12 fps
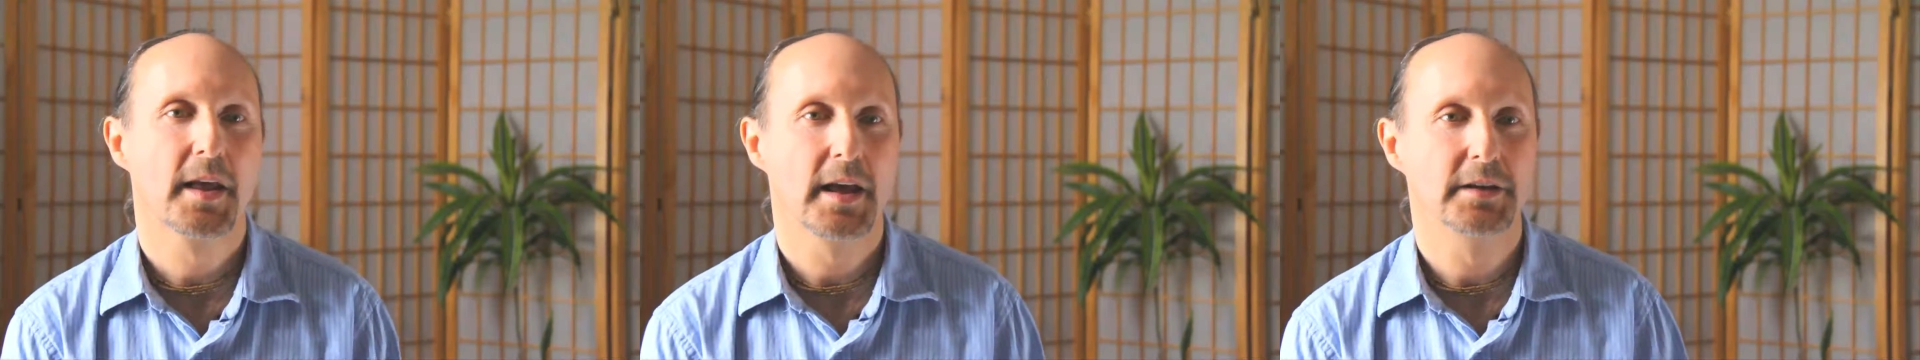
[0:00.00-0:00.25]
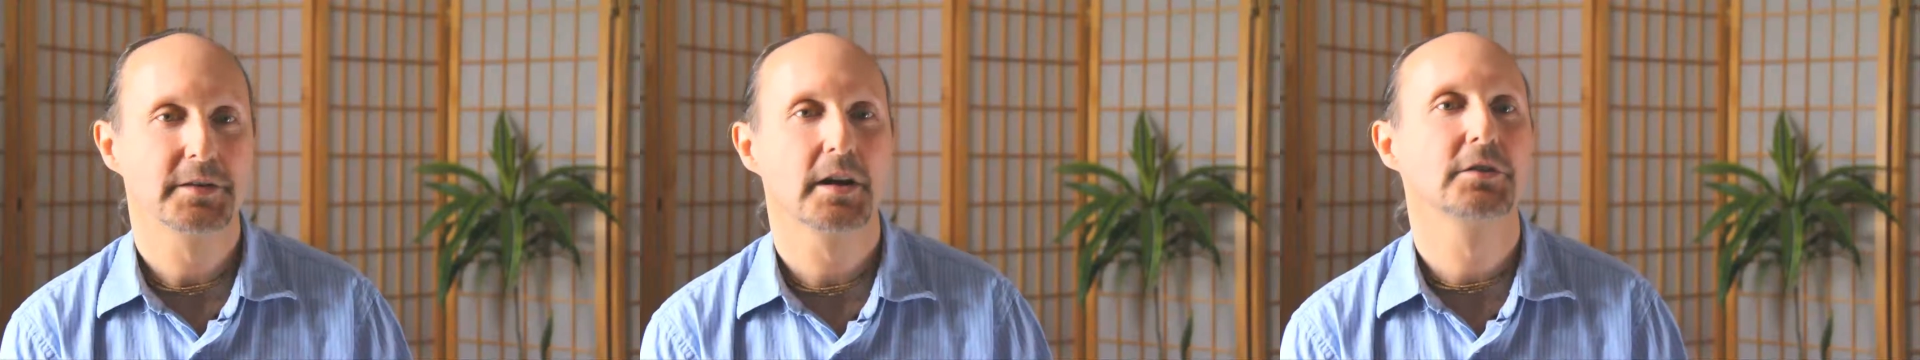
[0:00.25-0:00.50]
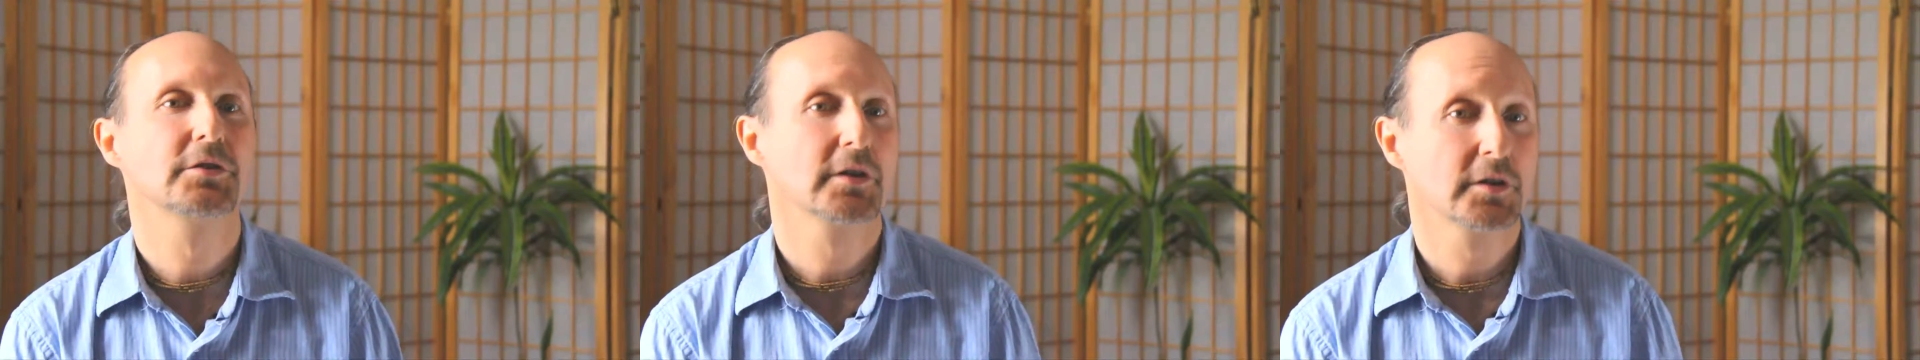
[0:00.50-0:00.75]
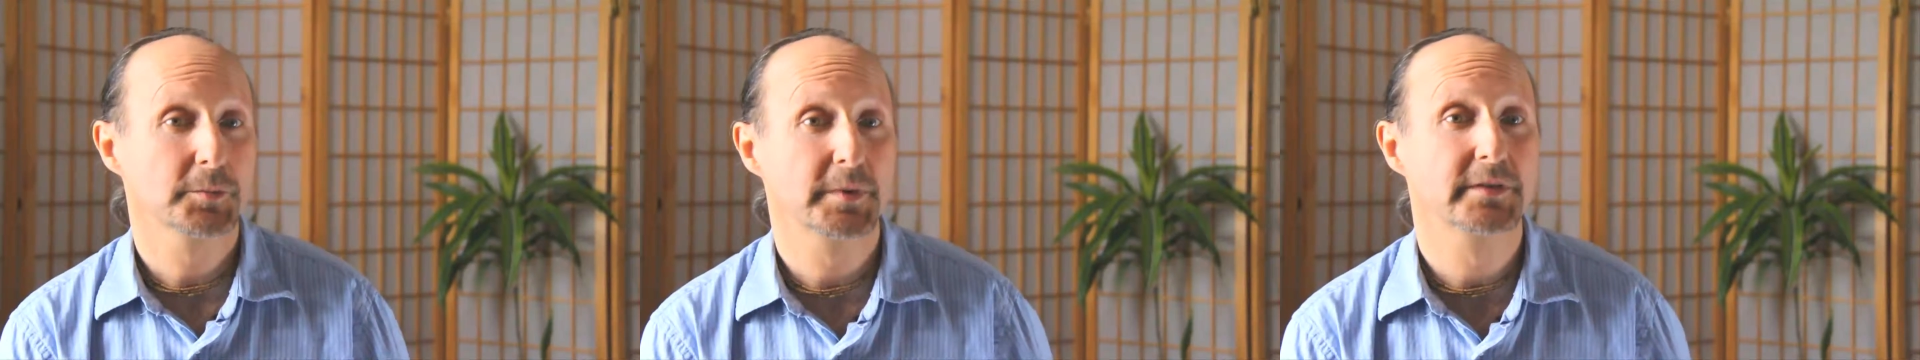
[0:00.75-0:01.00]
and touch
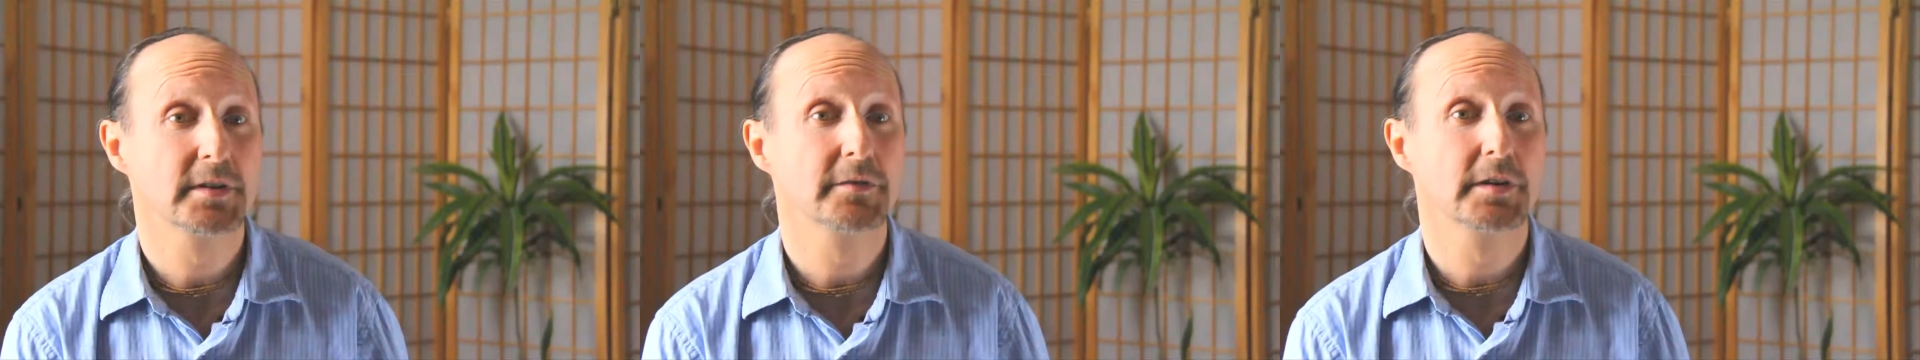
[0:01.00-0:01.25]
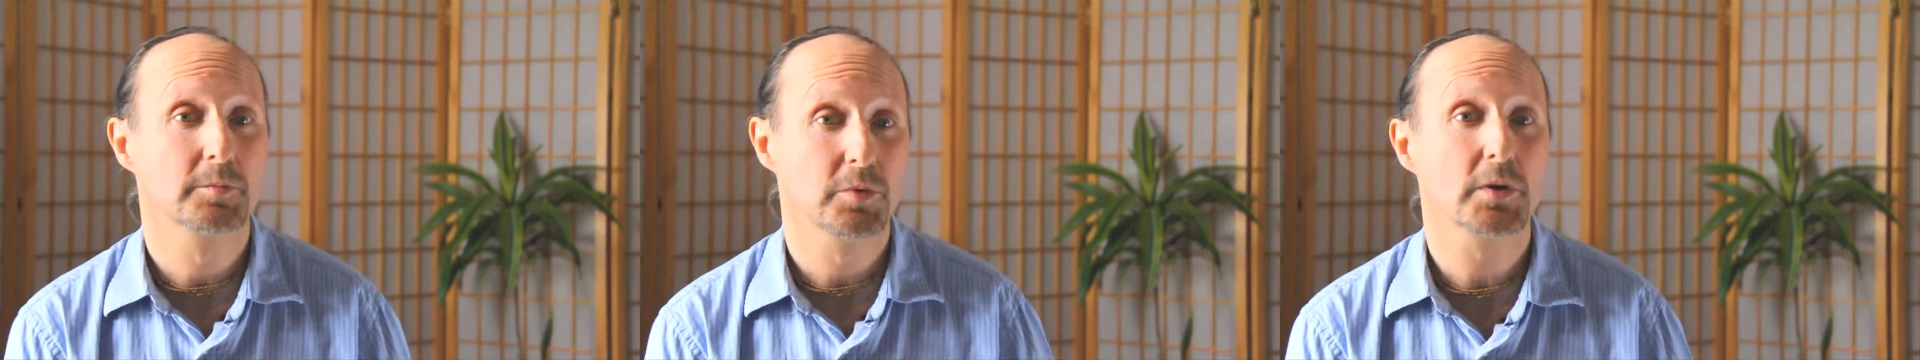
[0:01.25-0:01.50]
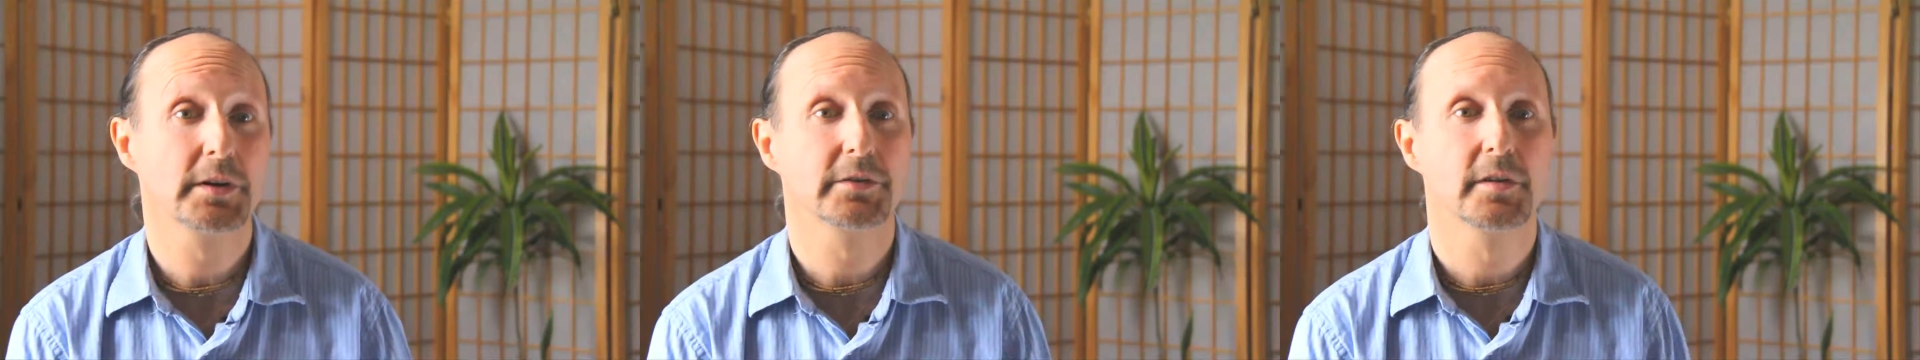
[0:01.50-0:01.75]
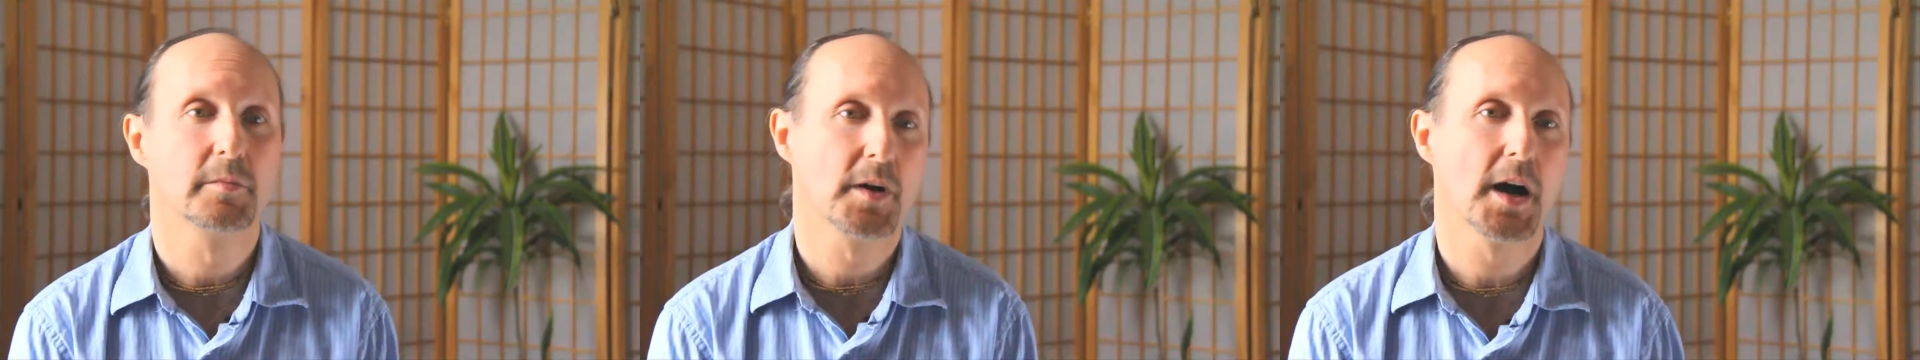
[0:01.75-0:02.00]
specific points
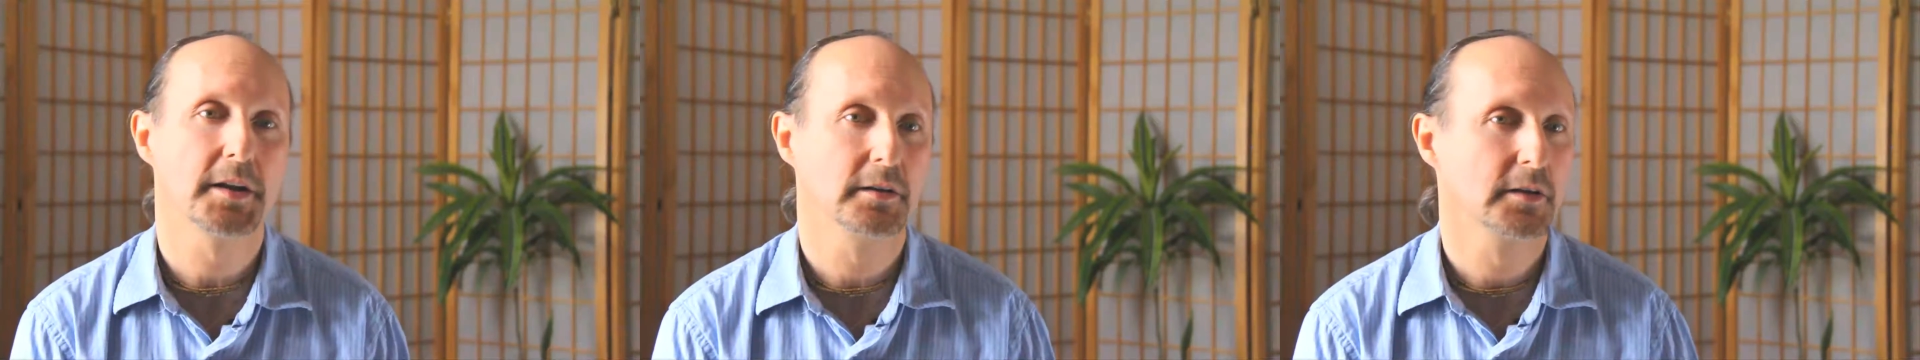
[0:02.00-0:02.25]
on the body,